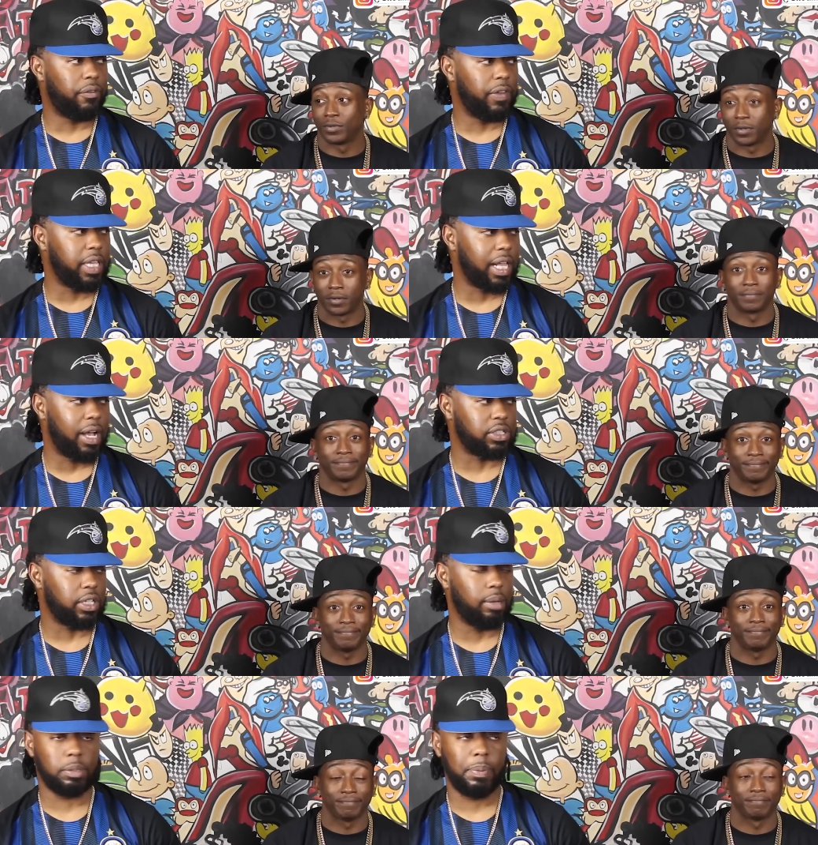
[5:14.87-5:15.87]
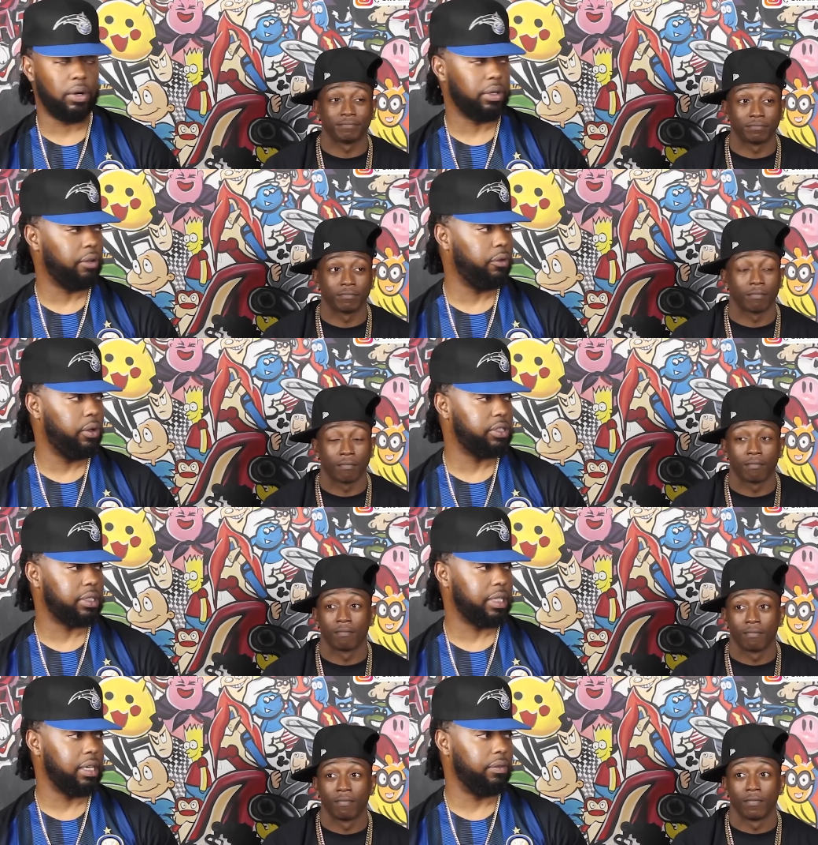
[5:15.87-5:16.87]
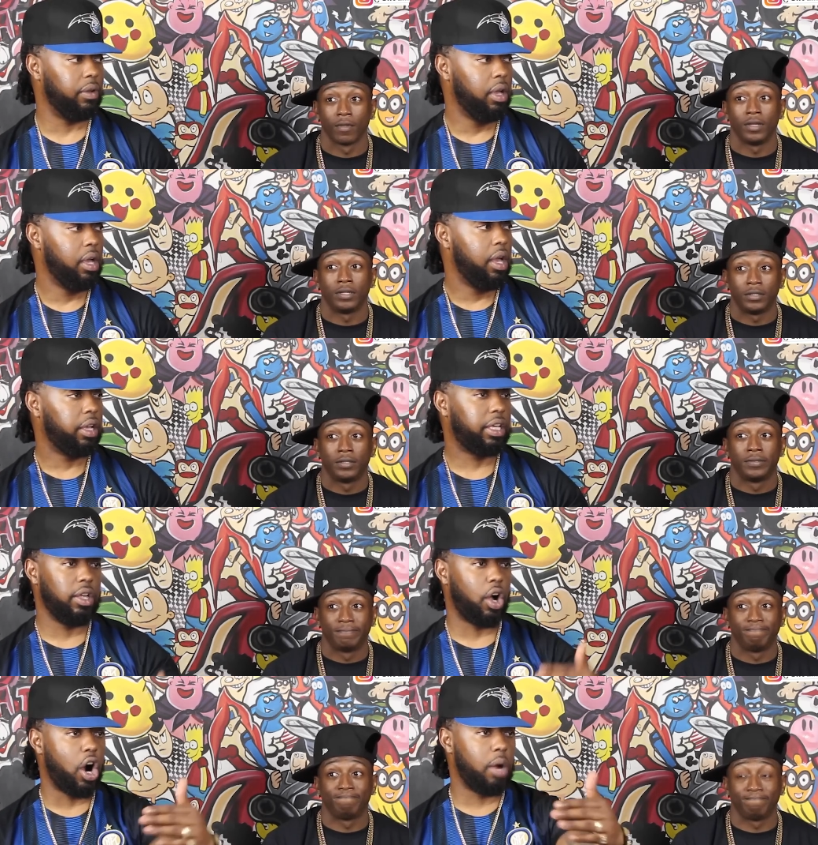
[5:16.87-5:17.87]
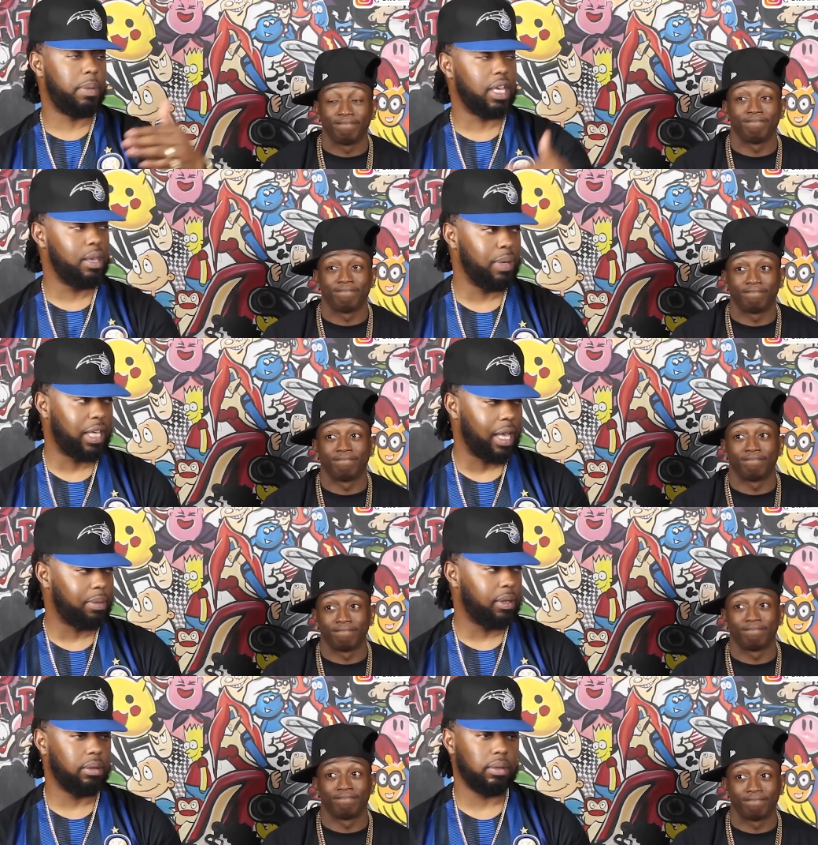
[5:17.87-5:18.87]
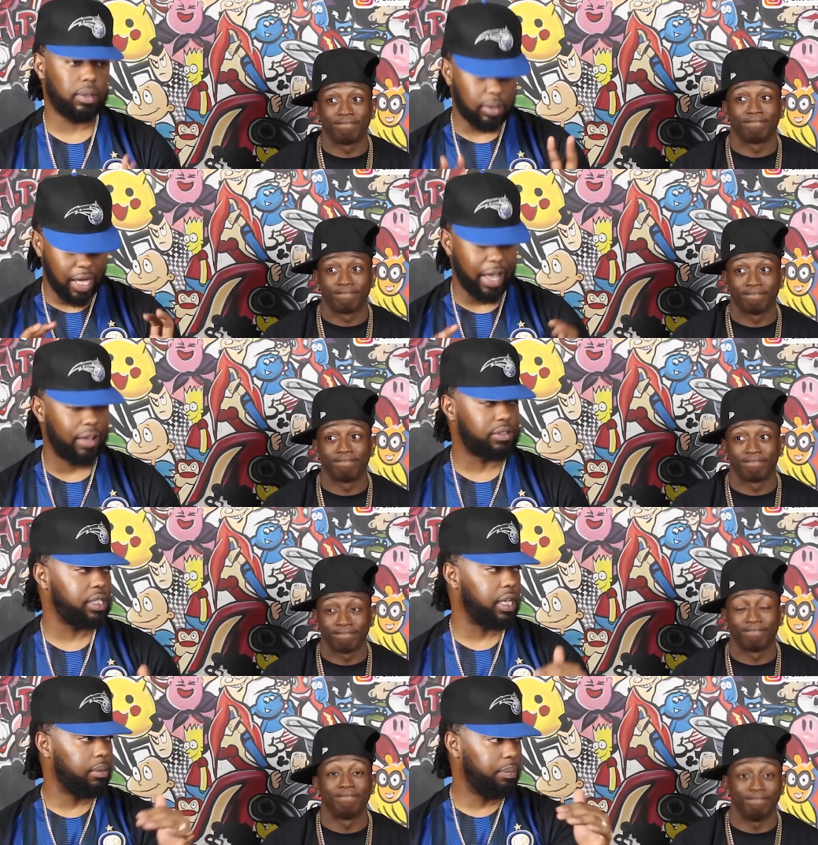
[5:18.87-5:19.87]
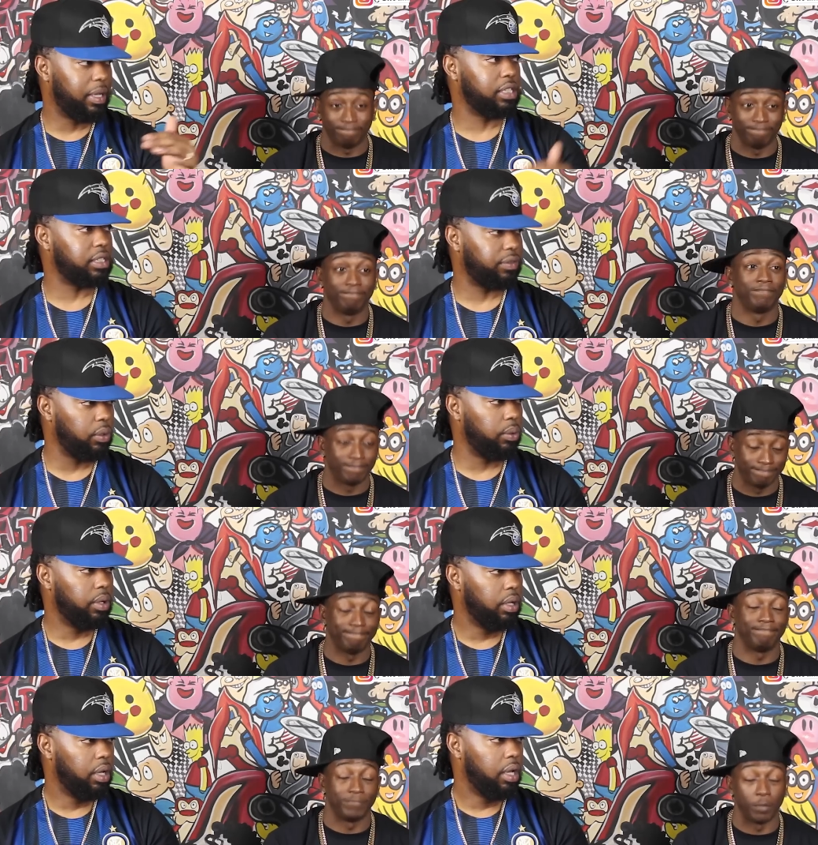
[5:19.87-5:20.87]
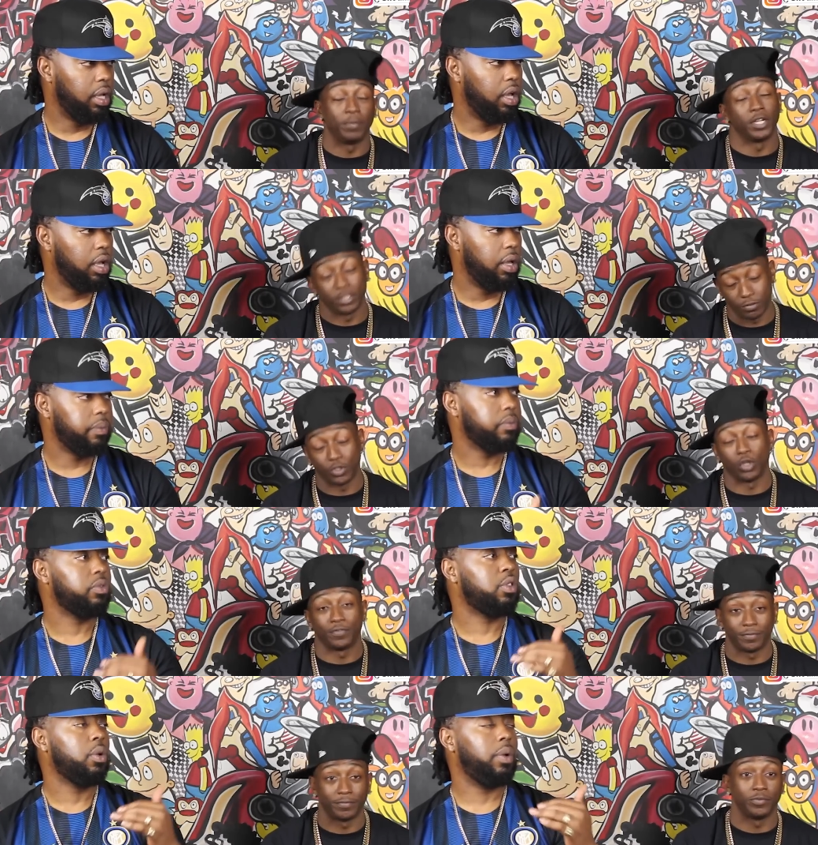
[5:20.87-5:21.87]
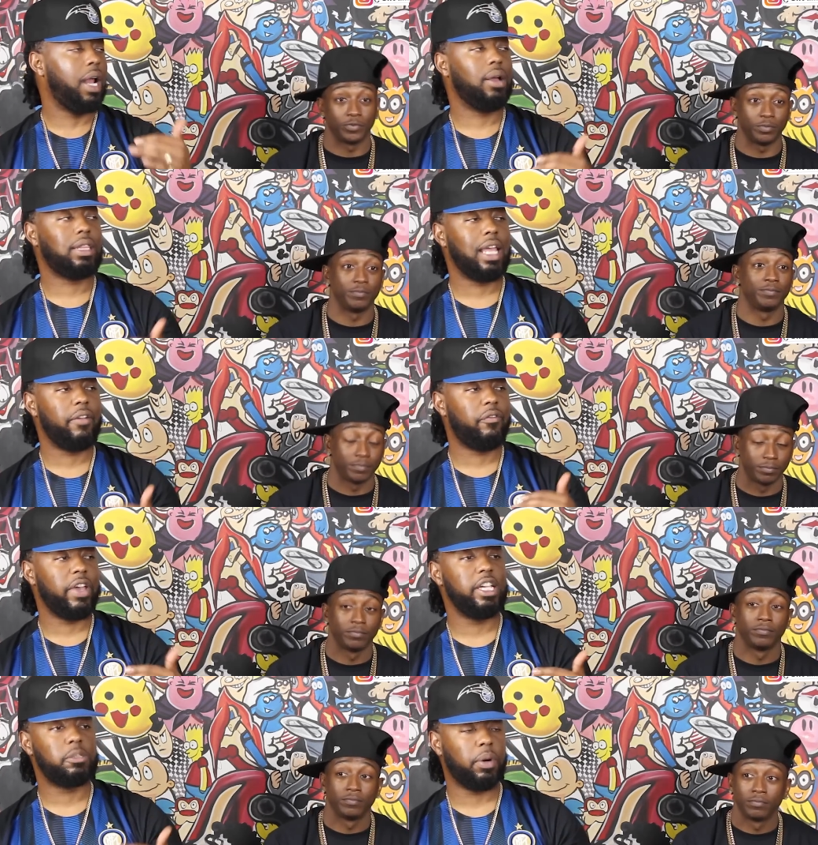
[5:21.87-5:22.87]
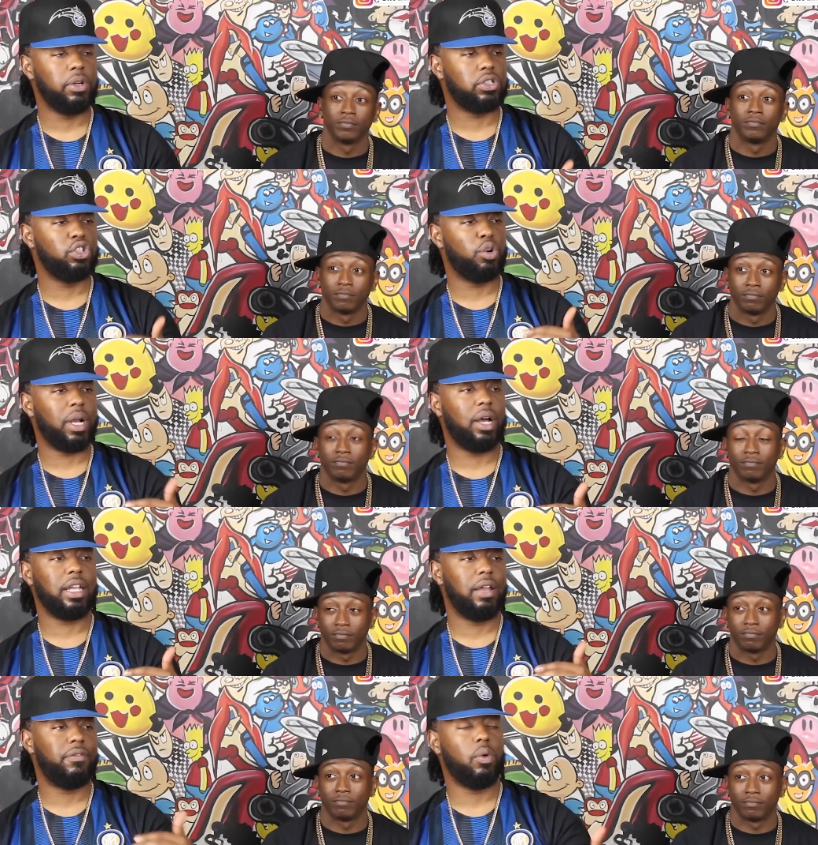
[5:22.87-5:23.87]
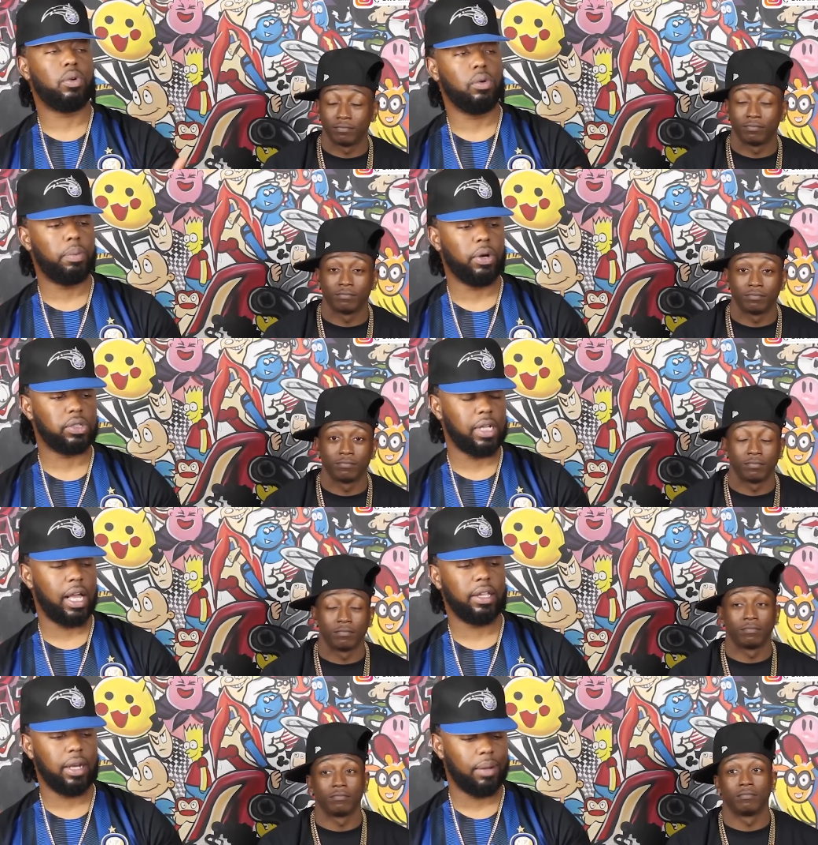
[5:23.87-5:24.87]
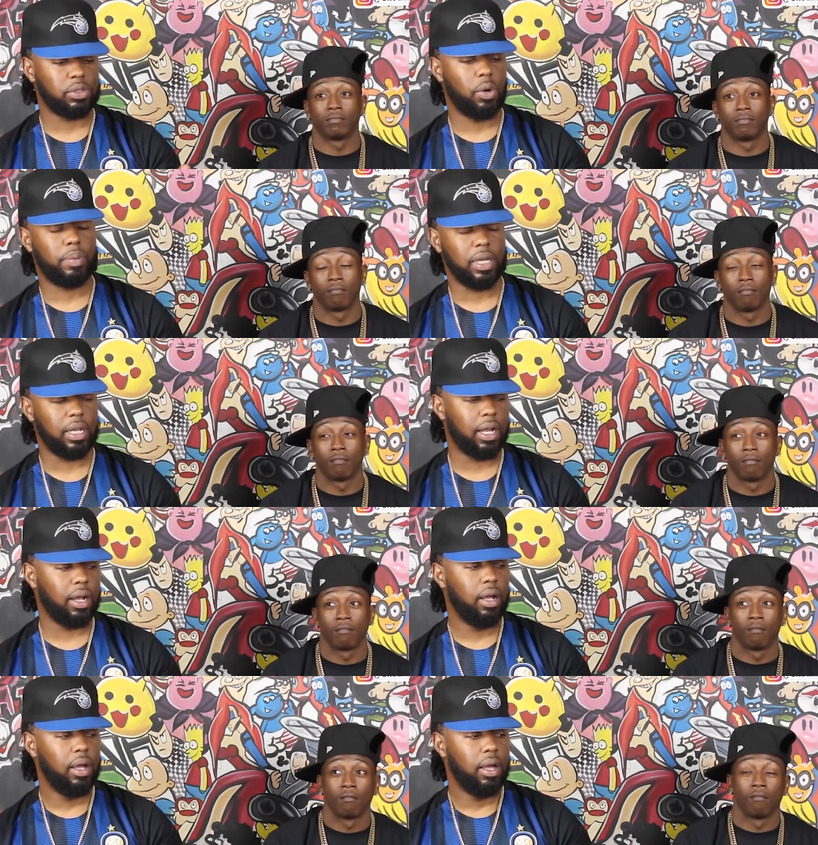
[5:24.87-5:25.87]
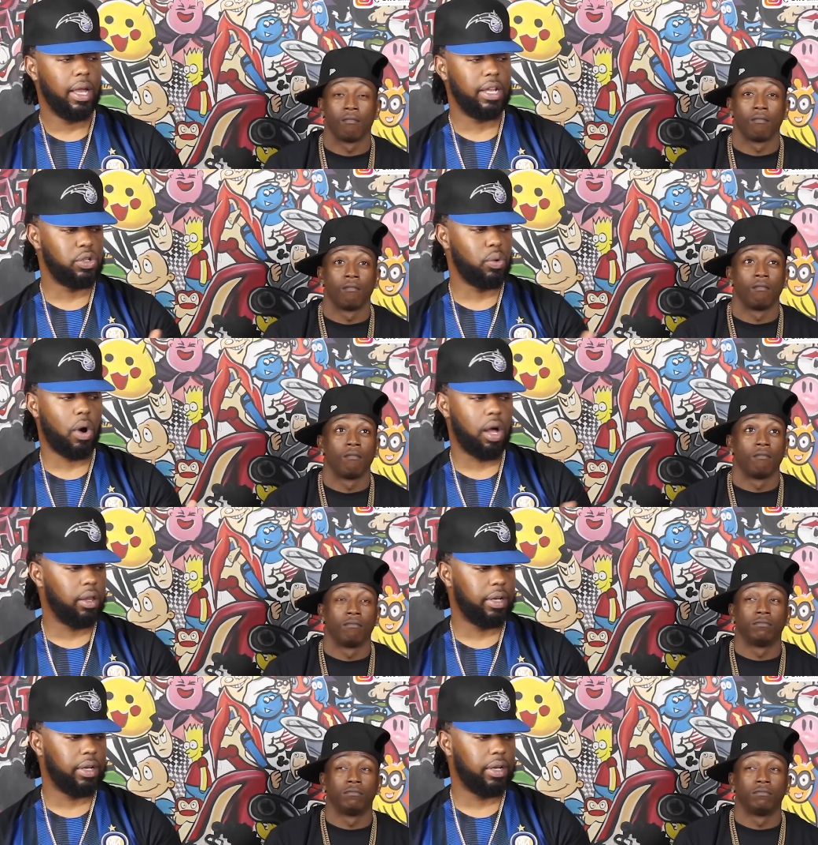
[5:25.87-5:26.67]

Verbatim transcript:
Speaker 1: for 50000 come spit on your floors and leave. RBE became KFC mm-hmm. because of who?
Speaker 2: Then because of Surf.
Speaker 1: Without that face person or without that vocal personality that was going to be there and do all